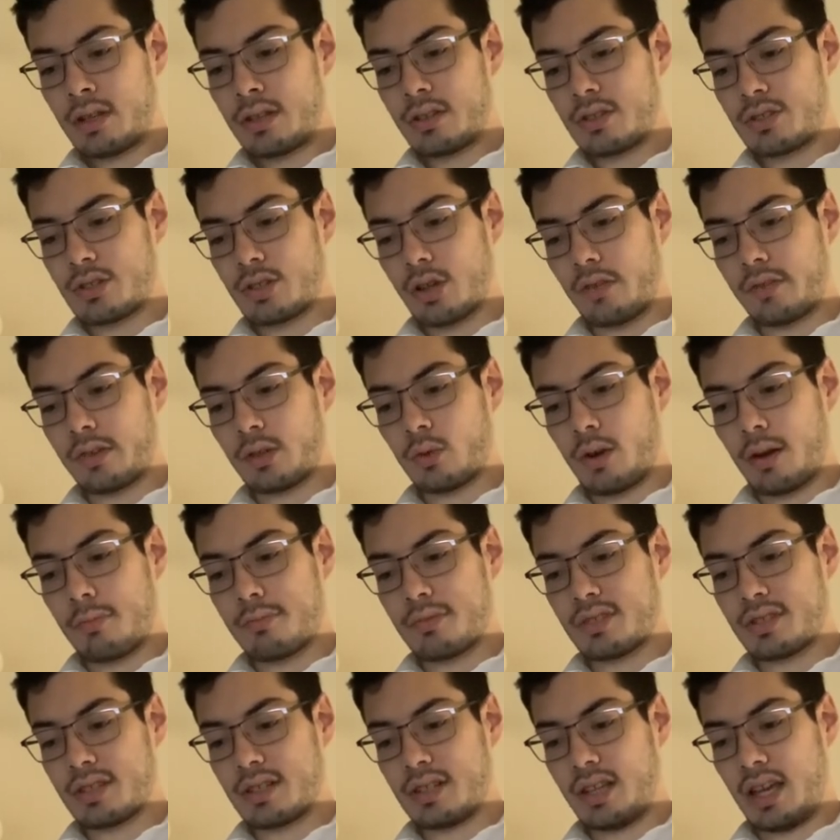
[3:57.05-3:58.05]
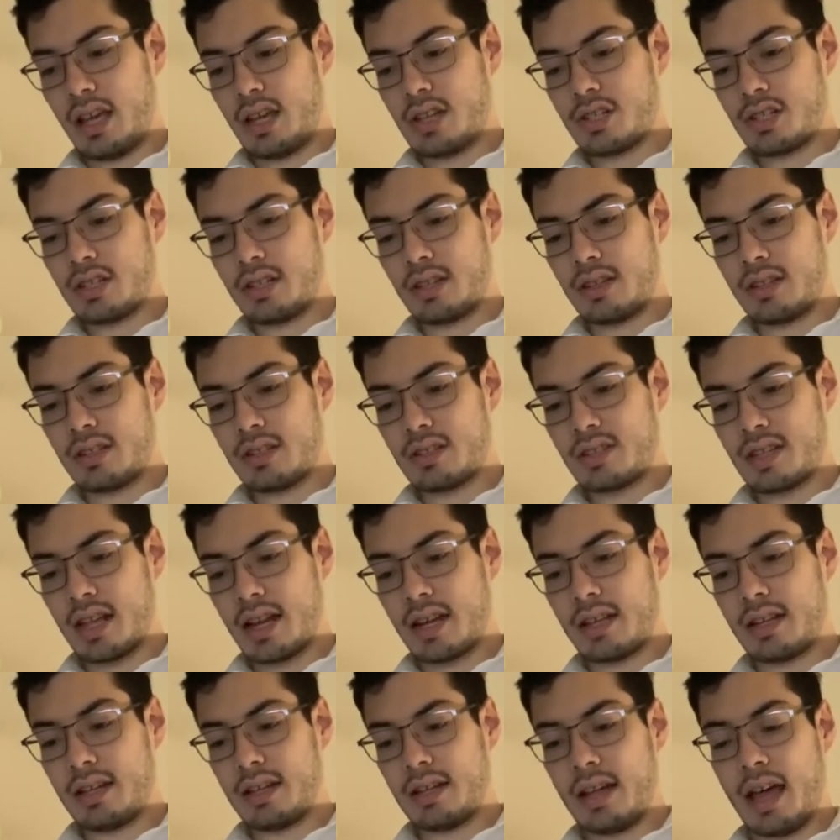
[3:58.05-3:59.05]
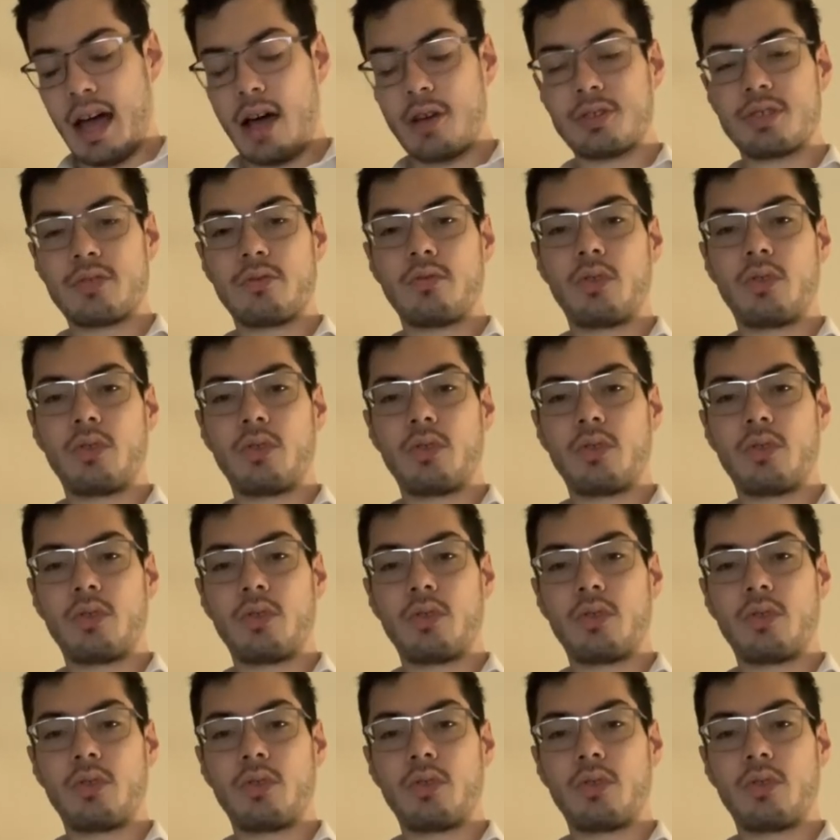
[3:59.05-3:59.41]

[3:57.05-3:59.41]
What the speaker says: solving representation in the Senate and House of